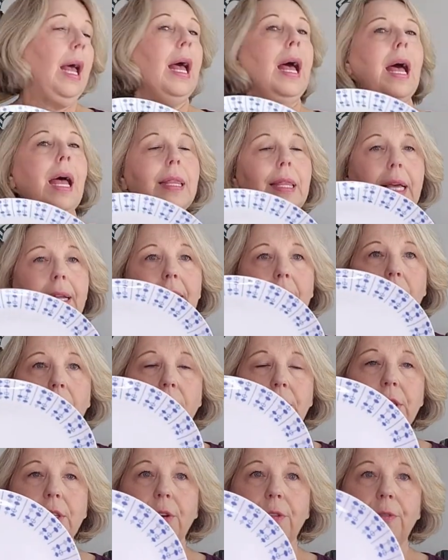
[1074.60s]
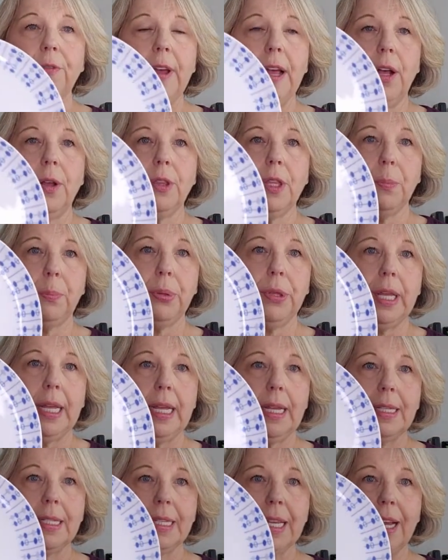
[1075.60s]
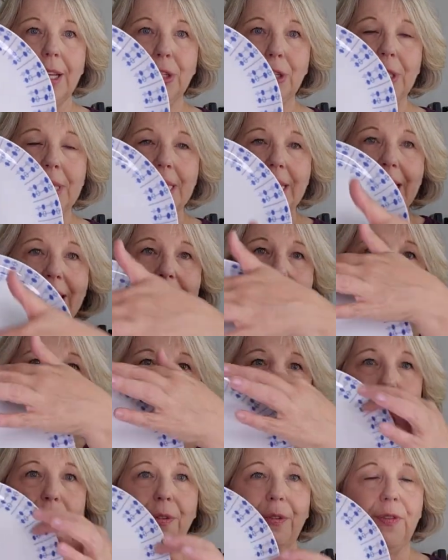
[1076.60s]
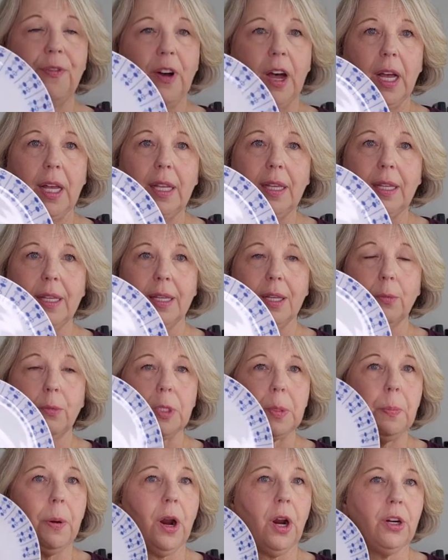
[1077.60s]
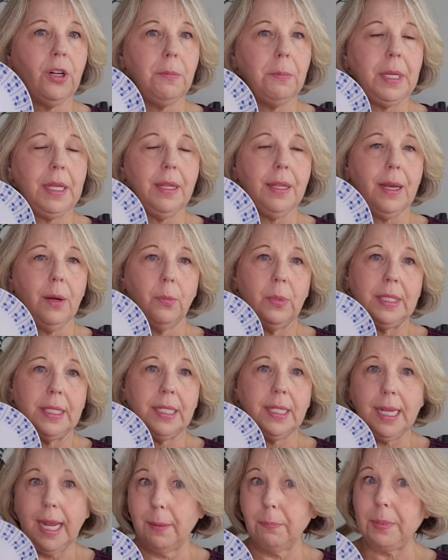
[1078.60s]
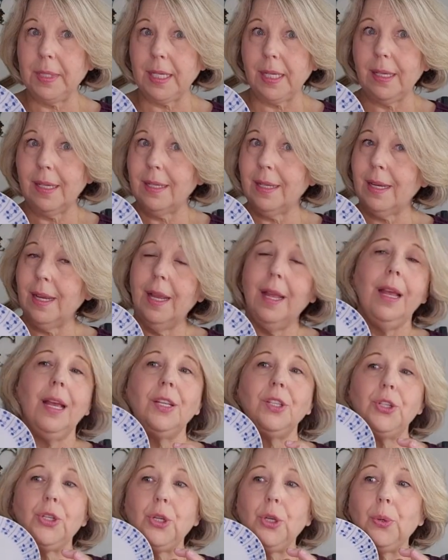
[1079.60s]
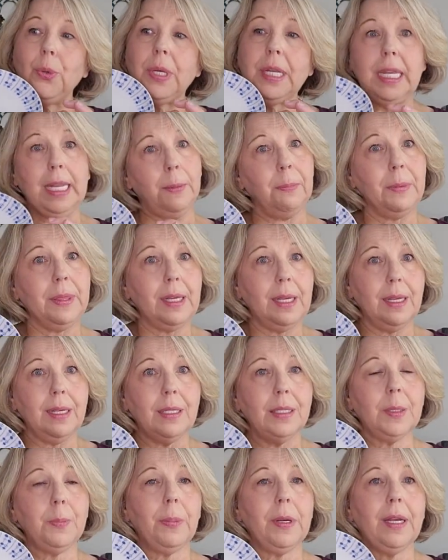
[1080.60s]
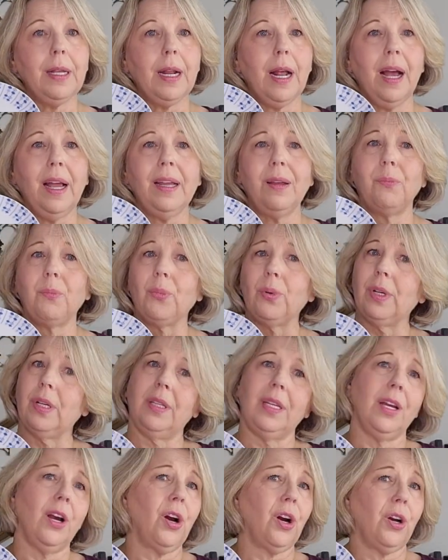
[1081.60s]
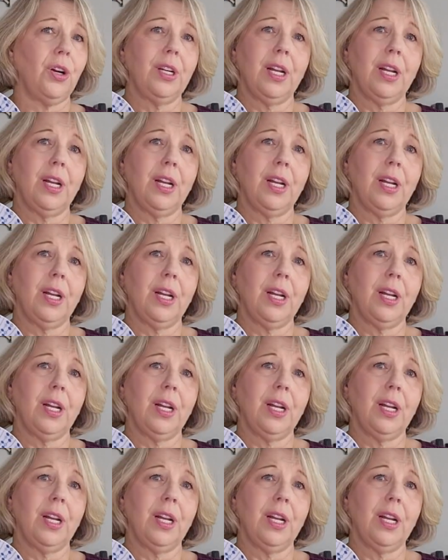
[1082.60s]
And then I also found the plates. I just think these are fun. There was part of me that was tempted to keep these, but I am really hard